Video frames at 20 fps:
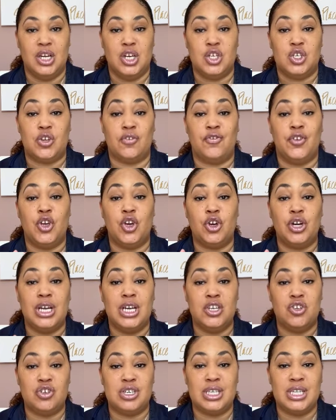So if you're
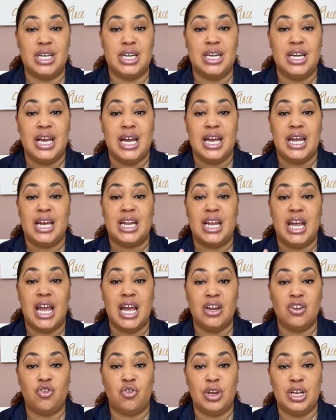interested in
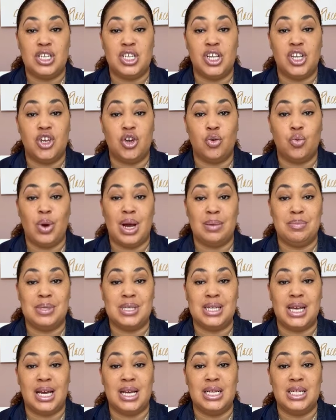increasing your
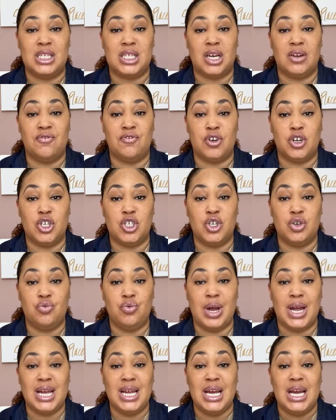website's conversion
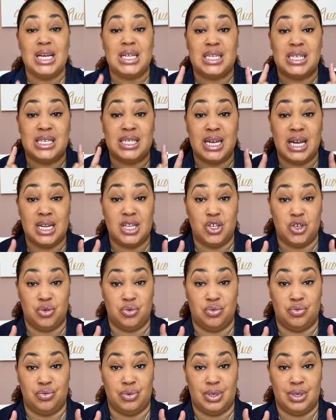rate, stay
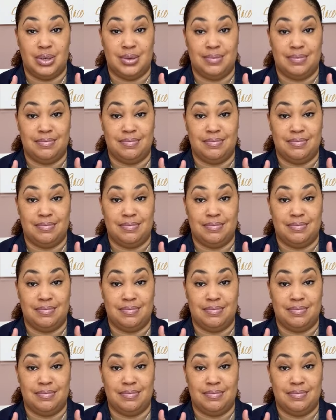tuned.